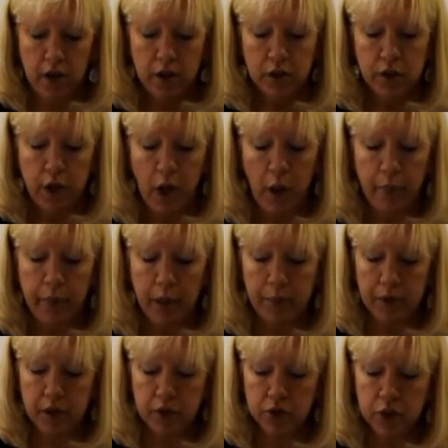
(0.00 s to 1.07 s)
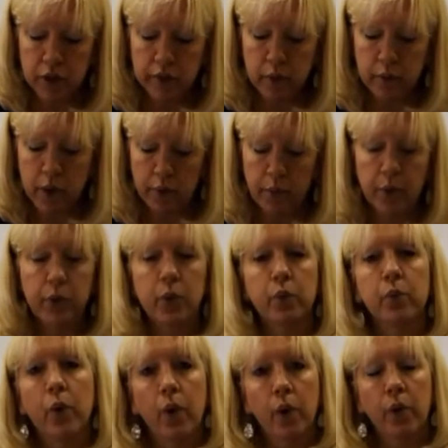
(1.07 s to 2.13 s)
to help them initially remember the
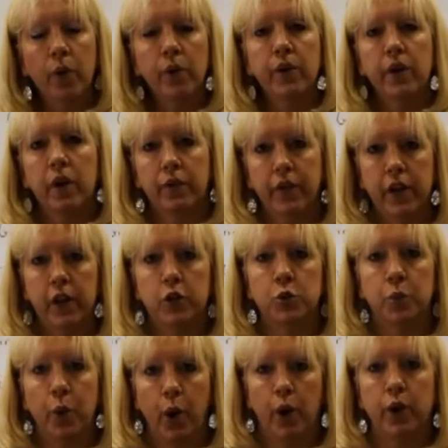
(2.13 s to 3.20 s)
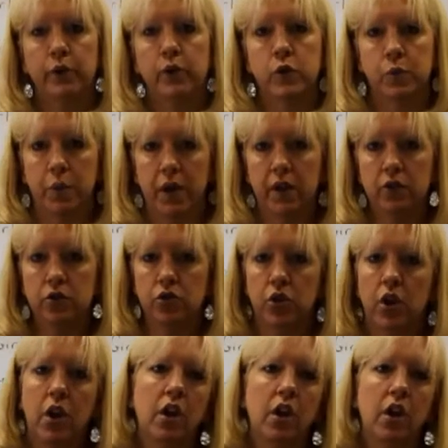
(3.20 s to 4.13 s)
role of each part of speech.